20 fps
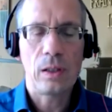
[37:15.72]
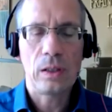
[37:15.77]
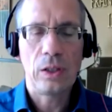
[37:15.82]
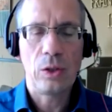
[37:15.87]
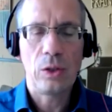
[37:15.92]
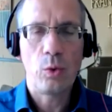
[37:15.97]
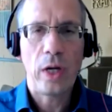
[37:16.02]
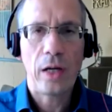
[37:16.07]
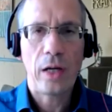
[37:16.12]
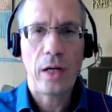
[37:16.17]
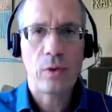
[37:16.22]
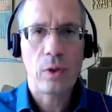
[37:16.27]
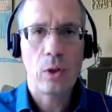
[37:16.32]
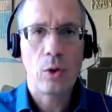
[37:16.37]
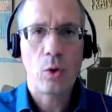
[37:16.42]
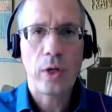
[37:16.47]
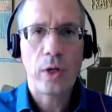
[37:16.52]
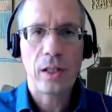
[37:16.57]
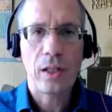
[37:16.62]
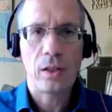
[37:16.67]
you have to
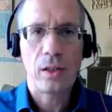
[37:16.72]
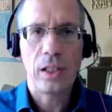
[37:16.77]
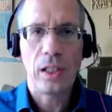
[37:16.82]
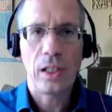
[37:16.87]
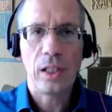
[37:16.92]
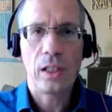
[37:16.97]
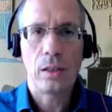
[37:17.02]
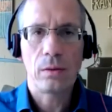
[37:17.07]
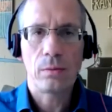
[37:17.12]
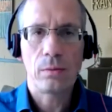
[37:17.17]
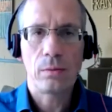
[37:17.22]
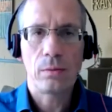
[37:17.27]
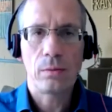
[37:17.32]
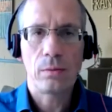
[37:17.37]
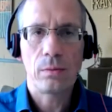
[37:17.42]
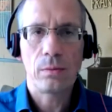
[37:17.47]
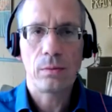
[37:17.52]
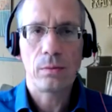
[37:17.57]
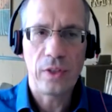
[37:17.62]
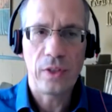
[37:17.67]
look at the
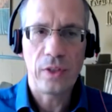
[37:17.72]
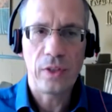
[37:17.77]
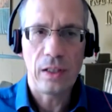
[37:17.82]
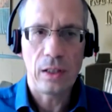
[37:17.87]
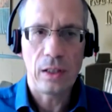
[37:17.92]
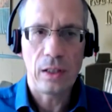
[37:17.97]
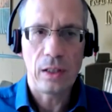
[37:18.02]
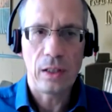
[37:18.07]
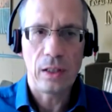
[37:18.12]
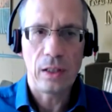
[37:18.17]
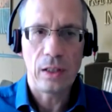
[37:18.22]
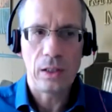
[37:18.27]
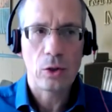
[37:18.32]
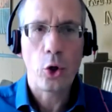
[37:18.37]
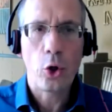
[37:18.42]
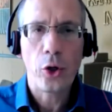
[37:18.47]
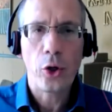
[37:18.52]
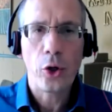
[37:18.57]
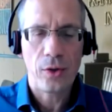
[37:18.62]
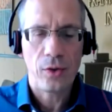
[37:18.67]
sort of
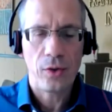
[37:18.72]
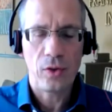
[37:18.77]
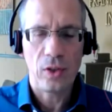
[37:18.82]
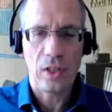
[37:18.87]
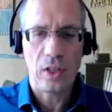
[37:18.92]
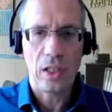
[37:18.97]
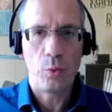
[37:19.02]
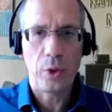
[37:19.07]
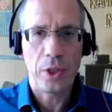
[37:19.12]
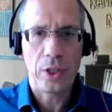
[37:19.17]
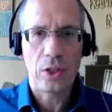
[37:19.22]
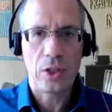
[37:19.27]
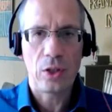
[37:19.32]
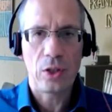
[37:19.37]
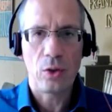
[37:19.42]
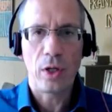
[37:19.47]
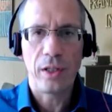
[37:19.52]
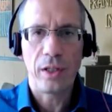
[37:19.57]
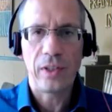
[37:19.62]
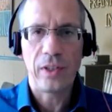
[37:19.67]
the currency in
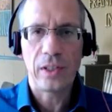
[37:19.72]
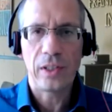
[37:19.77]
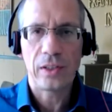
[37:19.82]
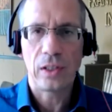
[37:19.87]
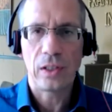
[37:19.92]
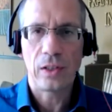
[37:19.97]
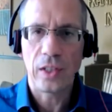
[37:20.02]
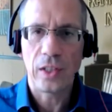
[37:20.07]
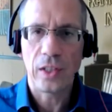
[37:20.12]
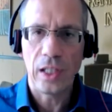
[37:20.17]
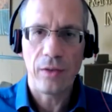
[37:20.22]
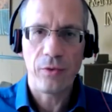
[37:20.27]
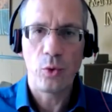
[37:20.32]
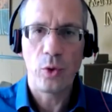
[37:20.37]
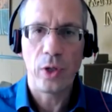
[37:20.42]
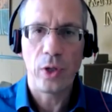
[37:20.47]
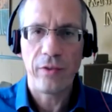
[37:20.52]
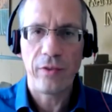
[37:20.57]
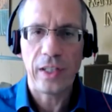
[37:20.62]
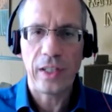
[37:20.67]
which you are investing. Say
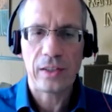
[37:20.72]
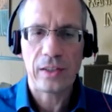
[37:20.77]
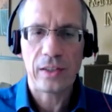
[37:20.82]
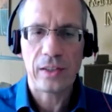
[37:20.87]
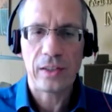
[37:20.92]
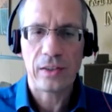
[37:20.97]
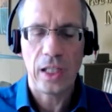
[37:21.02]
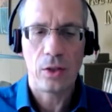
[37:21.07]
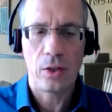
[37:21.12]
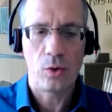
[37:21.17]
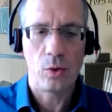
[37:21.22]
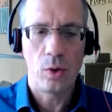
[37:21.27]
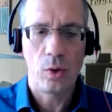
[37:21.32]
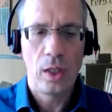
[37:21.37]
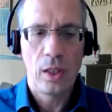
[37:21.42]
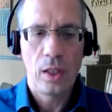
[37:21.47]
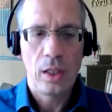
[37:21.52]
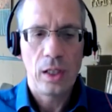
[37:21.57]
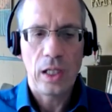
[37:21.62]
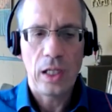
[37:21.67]
if you are investing
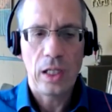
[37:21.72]
into